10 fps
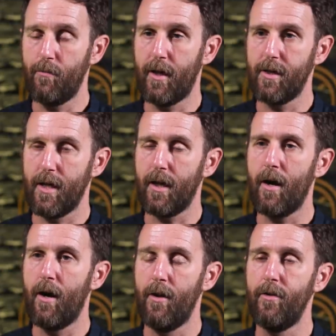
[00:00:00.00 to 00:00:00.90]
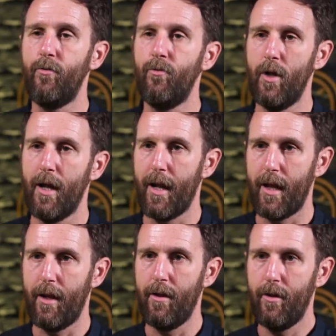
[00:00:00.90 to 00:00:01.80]
because it can't
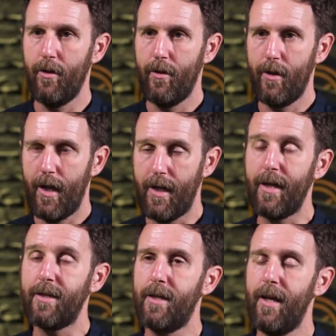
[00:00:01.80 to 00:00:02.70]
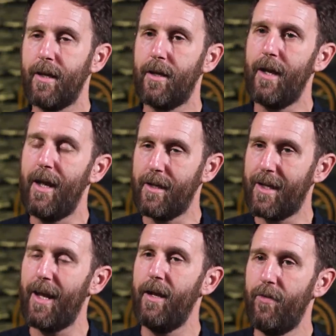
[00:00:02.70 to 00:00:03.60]
really, it, it, it,
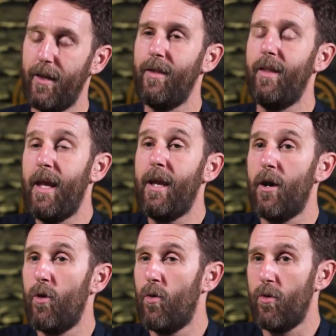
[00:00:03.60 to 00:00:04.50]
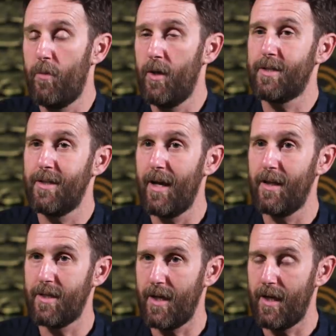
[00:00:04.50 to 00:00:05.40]
it the, the ego or the
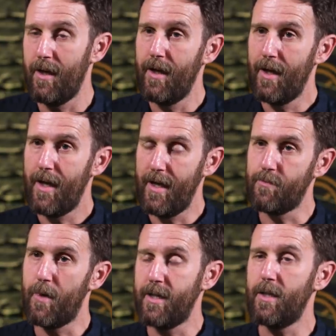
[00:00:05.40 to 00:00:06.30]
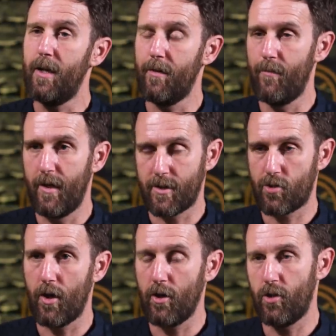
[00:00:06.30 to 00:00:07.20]
personality is basically a, a
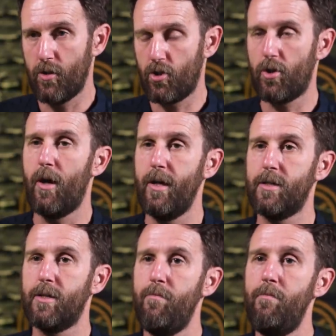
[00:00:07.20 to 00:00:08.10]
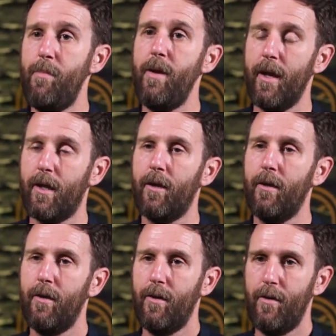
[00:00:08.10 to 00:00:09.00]
structure that tries to mimic
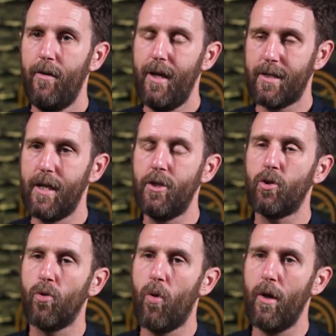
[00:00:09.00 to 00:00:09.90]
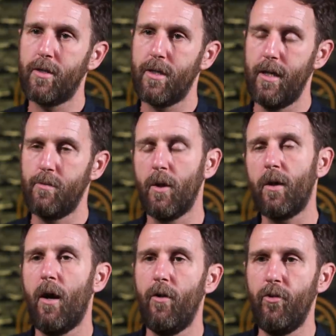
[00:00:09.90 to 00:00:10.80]
essential qualities but
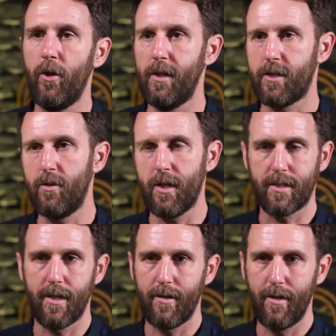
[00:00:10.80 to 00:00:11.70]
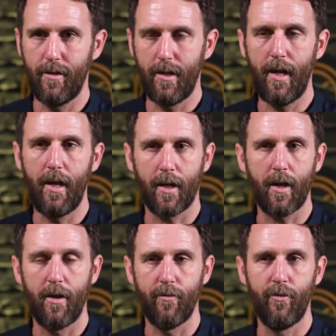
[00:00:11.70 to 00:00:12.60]
can't do it. So does it in a
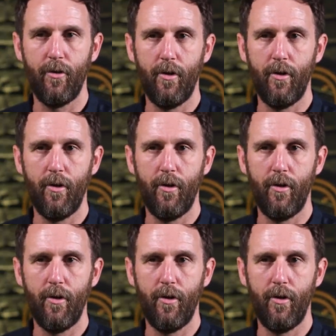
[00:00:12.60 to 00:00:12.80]
kind of